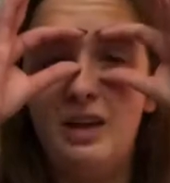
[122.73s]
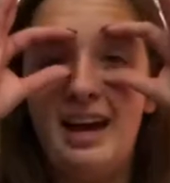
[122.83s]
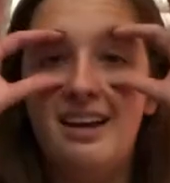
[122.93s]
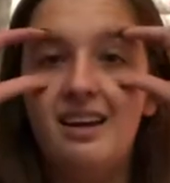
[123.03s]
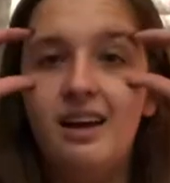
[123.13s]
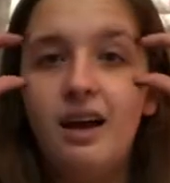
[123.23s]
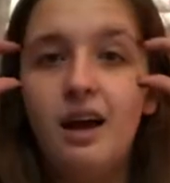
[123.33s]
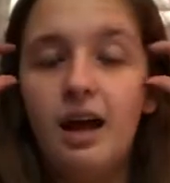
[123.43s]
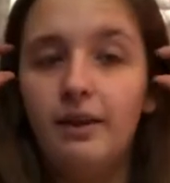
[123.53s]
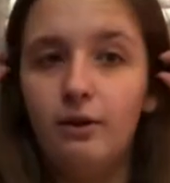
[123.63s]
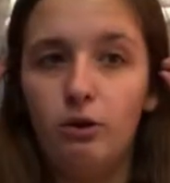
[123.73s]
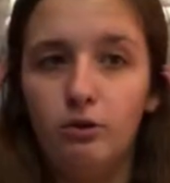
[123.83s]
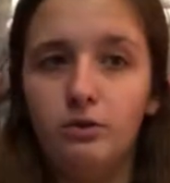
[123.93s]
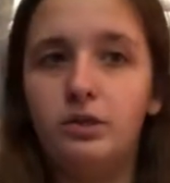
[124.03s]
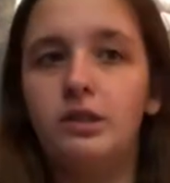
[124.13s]
like a
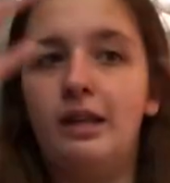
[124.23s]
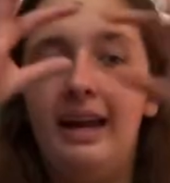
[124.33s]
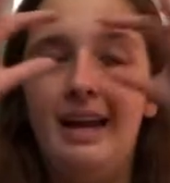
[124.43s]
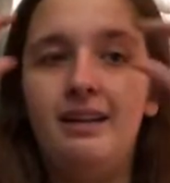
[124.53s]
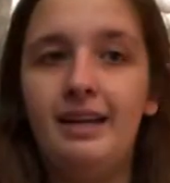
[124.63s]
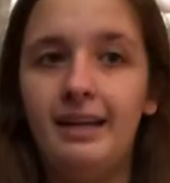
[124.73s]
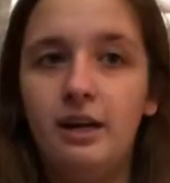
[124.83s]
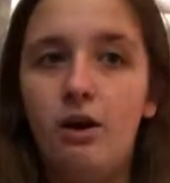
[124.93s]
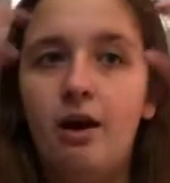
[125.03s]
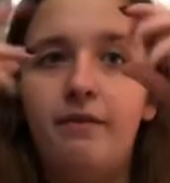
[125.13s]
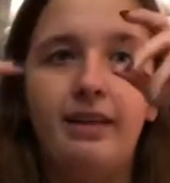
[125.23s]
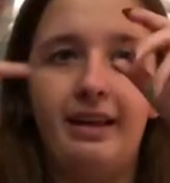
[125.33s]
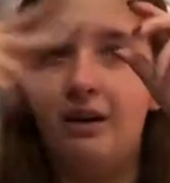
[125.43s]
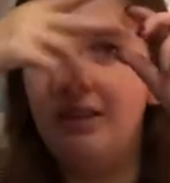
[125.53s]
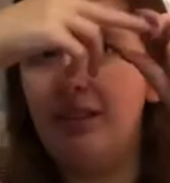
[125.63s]
little slant, like, you know, out of it,
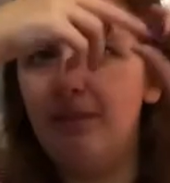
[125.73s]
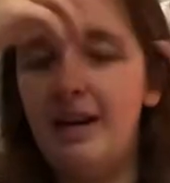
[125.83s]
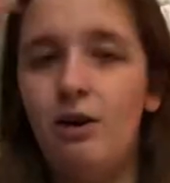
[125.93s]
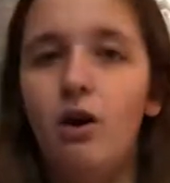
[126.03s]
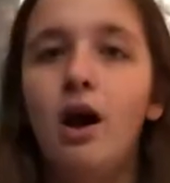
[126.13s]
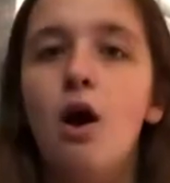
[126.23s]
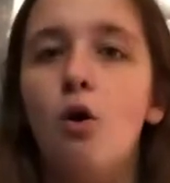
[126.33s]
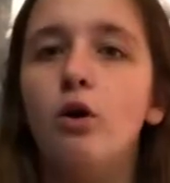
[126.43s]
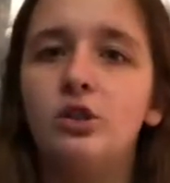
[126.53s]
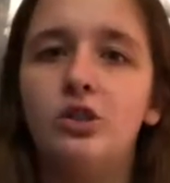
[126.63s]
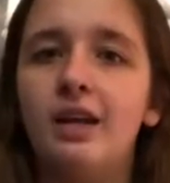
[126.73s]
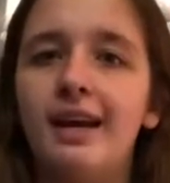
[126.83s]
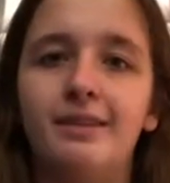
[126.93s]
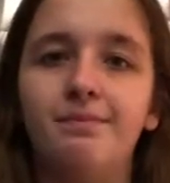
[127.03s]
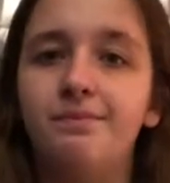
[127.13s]
like cuts them out. Or just
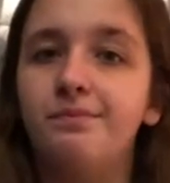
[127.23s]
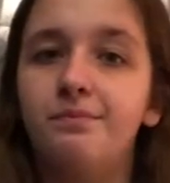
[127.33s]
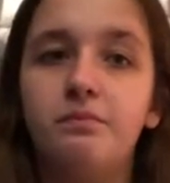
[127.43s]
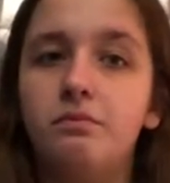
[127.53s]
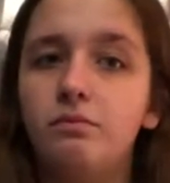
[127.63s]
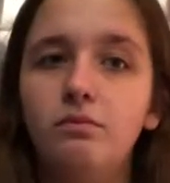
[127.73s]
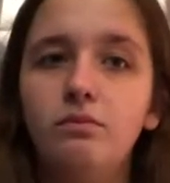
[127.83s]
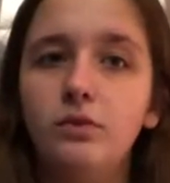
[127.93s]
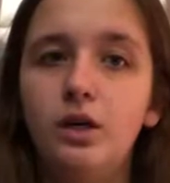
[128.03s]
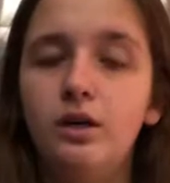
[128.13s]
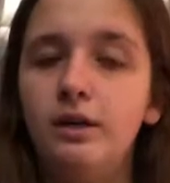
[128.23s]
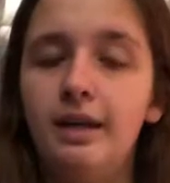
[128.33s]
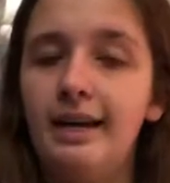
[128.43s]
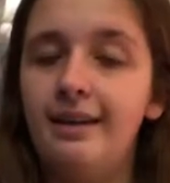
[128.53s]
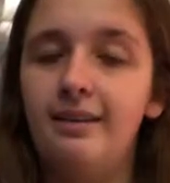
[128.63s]
like,
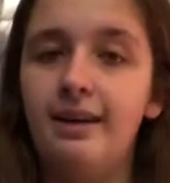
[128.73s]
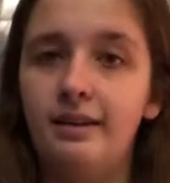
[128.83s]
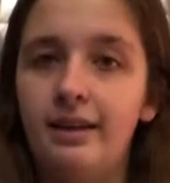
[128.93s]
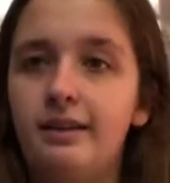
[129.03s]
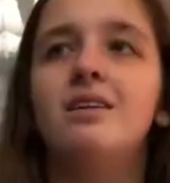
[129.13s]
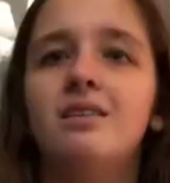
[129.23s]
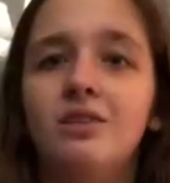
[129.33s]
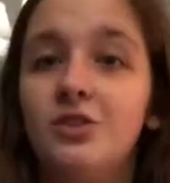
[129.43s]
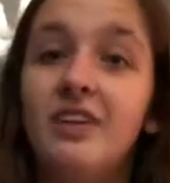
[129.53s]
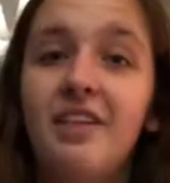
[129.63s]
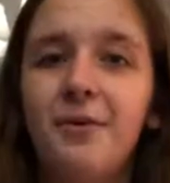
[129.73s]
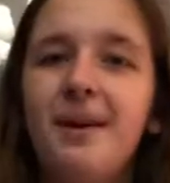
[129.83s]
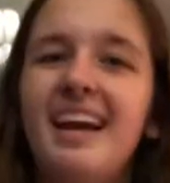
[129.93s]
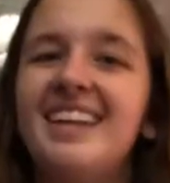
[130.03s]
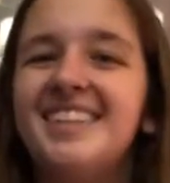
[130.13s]
like anything, like so another
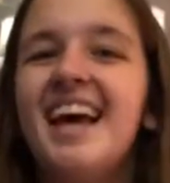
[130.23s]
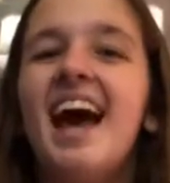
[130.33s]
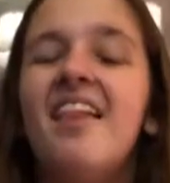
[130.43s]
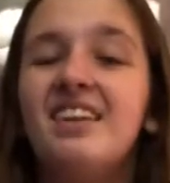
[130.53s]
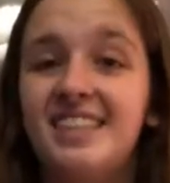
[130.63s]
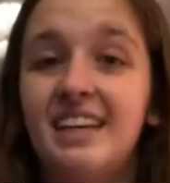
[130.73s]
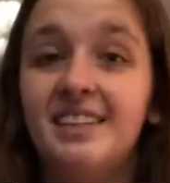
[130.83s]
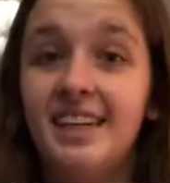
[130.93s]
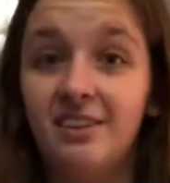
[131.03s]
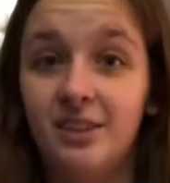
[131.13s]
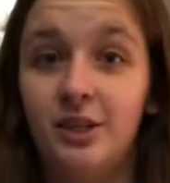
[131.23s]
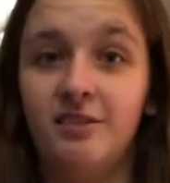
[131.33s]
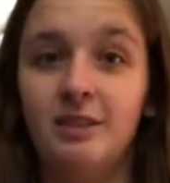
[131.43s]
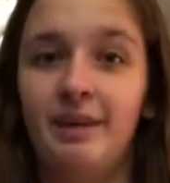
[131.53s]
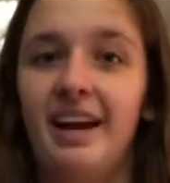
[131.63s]
one is a, Secret
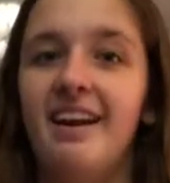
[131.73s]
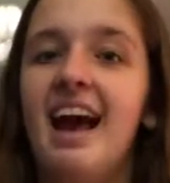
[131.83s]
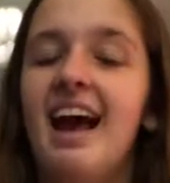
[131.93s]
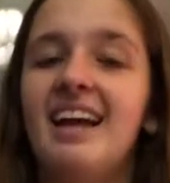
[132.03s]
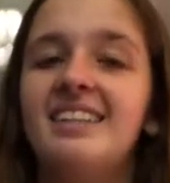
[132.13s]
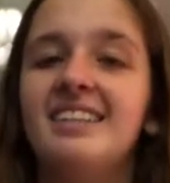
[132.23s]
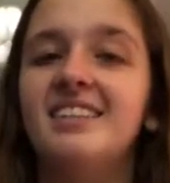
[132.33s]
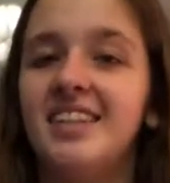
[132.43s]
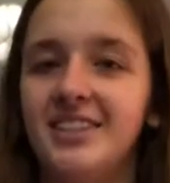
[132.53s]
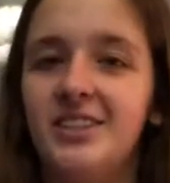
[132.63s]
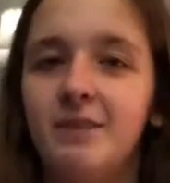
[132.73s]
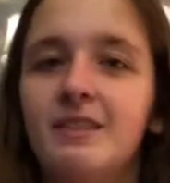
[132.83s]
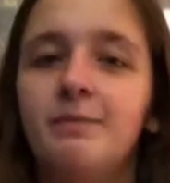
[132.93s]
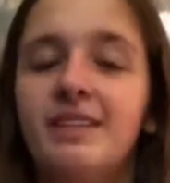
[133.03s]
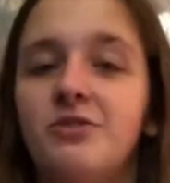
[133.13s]
Service man, and a Secret
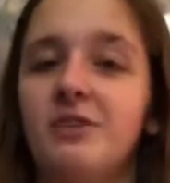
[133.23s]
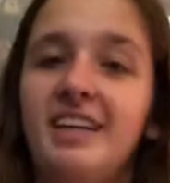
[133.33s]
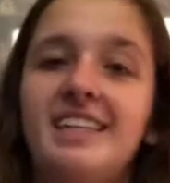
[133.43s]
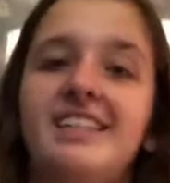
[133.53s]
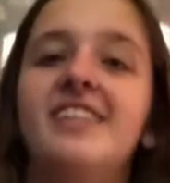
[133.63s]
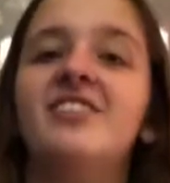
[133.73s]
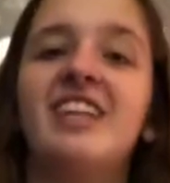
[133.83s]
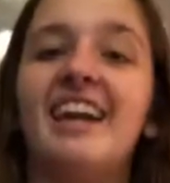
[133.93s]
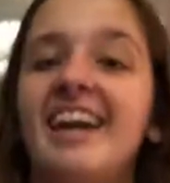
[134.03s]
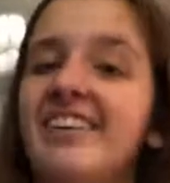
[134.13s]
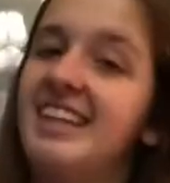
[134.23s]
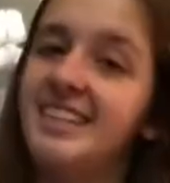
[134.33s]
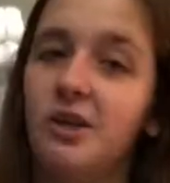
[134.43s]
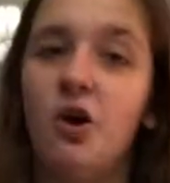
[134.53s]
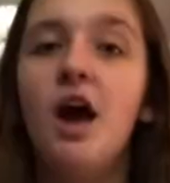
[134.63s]
Service man is really easy. You just gotta get your nice
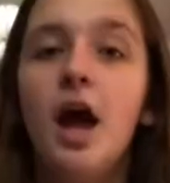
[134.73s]
little,